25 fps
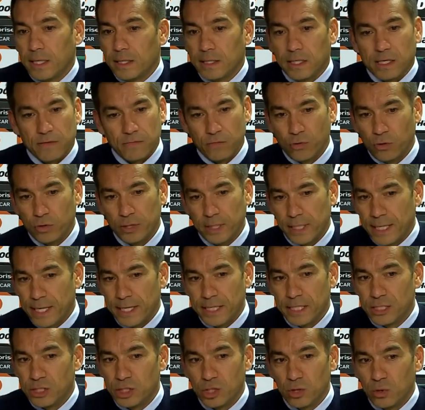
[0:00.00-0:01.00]
give all the
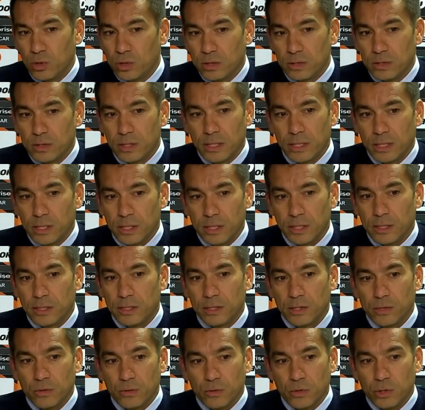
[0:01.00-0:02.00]
energy
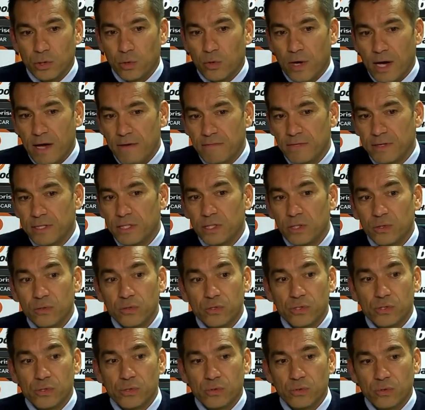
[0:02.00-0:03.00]
you have in
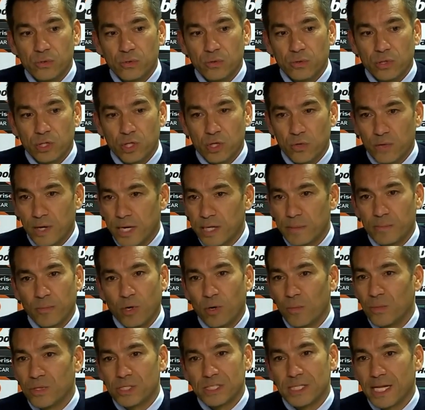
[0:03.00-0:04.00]
you to create
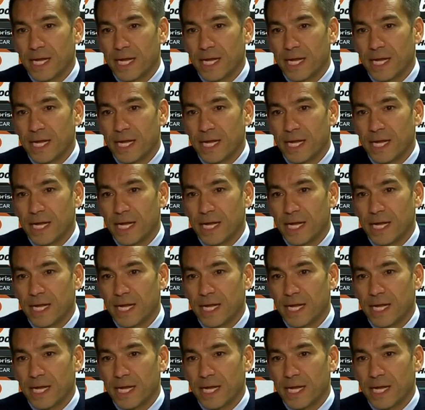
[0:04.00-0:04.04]
moments